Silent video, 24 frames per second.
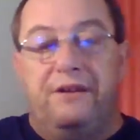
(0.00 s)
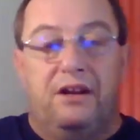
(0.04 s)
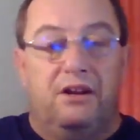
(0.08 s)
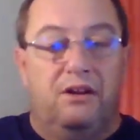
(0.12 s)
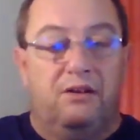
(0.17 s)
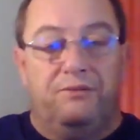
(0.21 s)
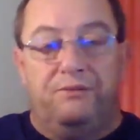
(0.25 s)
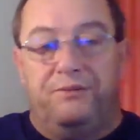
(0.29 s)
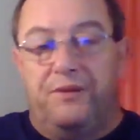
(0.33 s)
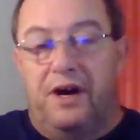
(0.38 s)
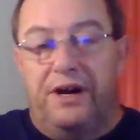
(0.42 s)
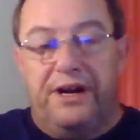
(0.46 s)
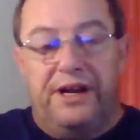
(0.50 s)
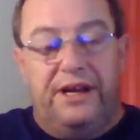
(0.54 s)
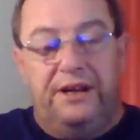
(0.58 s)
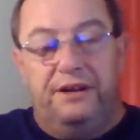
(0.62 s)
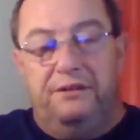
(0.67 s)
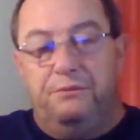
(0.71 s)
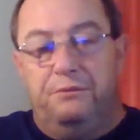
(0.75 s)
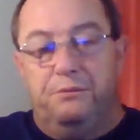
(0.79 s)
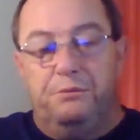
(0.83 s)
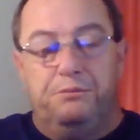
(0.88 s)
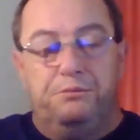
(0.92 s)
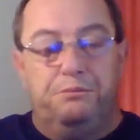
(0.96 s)
a little
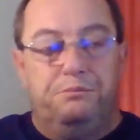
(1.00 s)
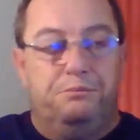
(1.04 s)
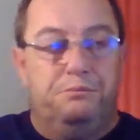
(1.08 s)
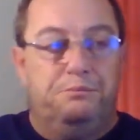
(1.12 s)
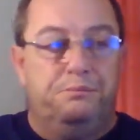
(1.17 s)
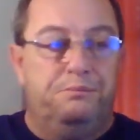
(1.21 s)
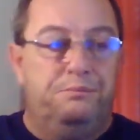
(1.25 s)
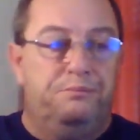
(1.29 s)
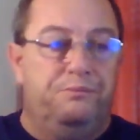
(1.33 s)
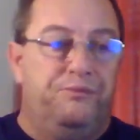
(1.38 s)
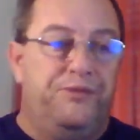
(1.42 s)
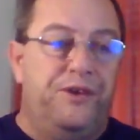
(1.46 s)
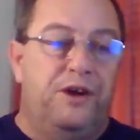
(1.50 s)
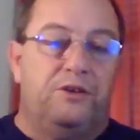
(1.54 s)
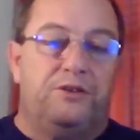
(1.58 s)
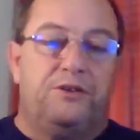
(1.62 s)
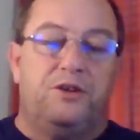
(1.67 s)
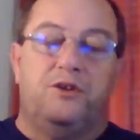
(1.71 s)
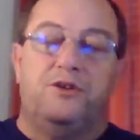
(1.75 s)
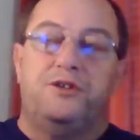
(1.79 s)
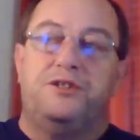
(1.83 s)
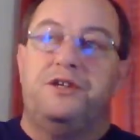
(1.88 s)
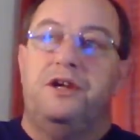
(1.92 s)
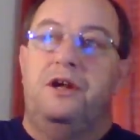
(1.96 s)
funny
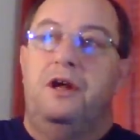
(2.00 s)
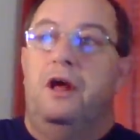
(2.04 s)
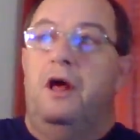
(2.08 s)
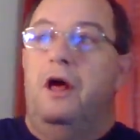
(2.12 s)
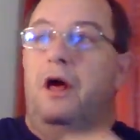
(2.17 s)
filters.